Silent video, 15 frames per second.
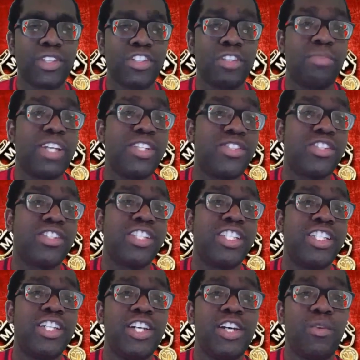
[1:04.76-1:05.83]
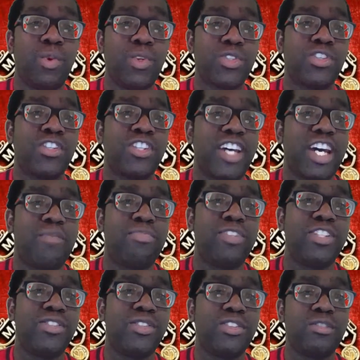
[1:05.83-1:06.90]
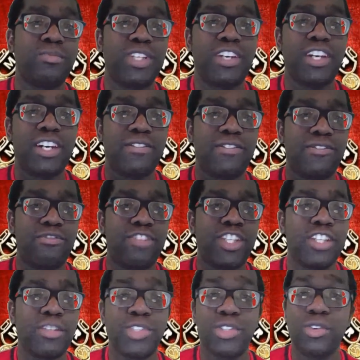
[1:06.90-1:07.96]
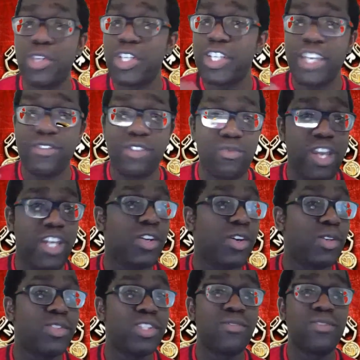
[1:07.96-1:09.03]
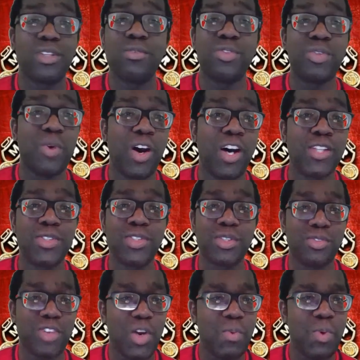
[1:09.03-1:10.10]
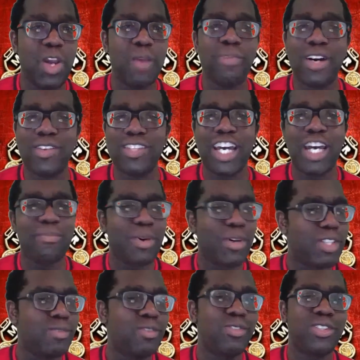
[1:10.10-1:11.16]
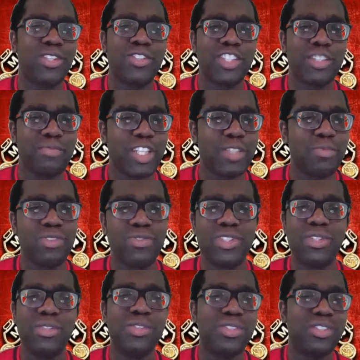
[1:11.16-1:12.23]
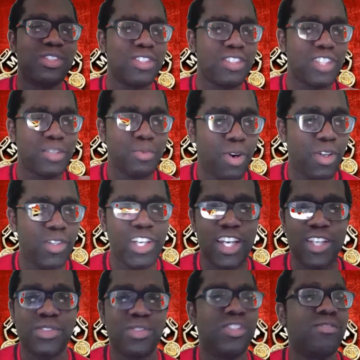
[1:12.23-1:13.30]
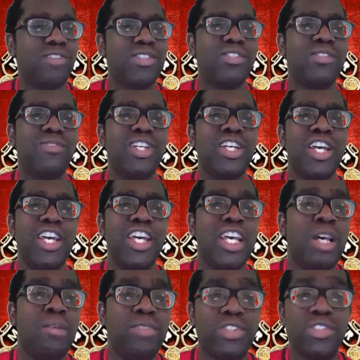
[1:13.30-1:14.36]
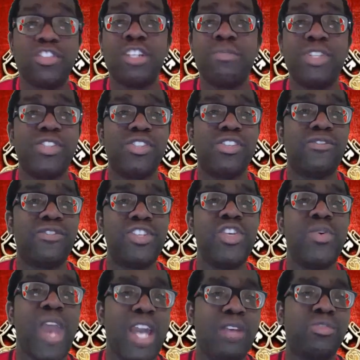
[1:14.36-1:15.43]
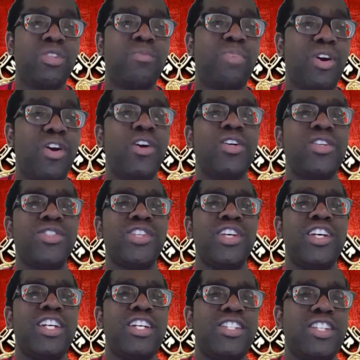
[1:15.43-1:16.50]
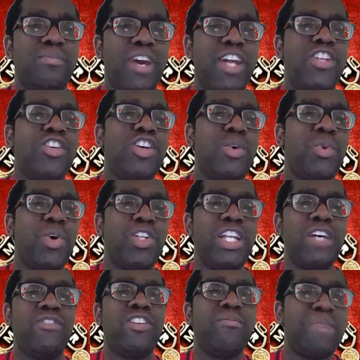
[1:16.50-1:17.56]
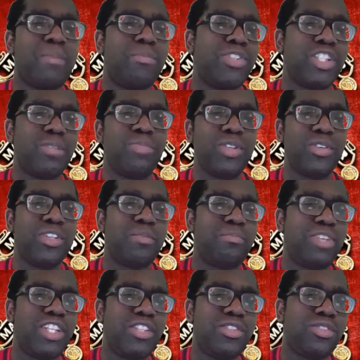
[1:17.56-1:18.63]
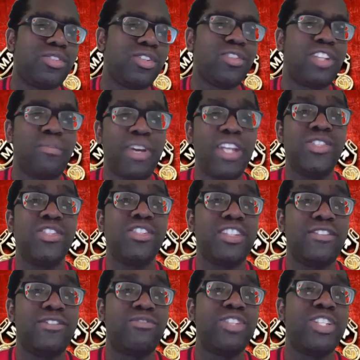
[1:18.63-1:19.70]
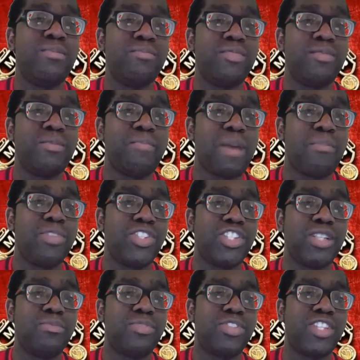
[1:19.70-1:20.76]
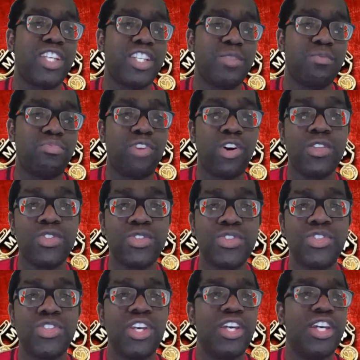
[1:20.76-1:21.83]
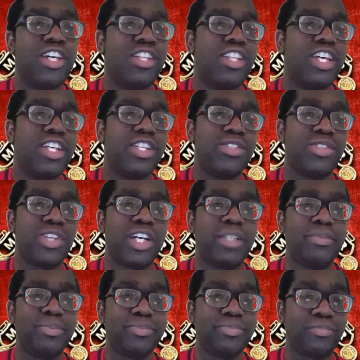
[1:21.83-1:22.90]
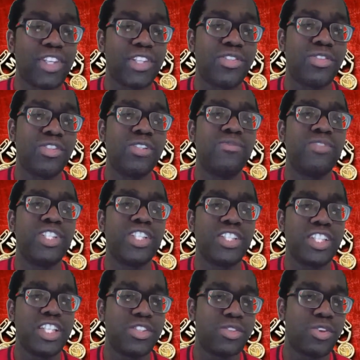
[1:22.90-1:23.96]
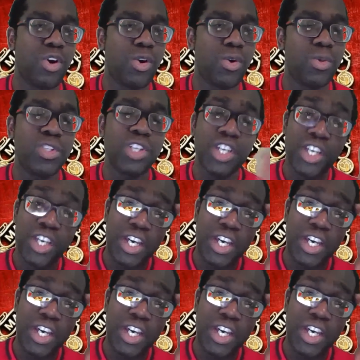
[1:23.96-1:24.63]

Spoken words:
So basically, what's going to happen is they're going to be a free. I'm still going to give the regular content for those who aren't, so don't worry about that. Post-match transfers, match previews, the podcast, all the rest of it. There's just going to be just a few extra perks depending on what level of membership you're going to be. So they're basically free memberships. There's bronze, there's silver, there's gold.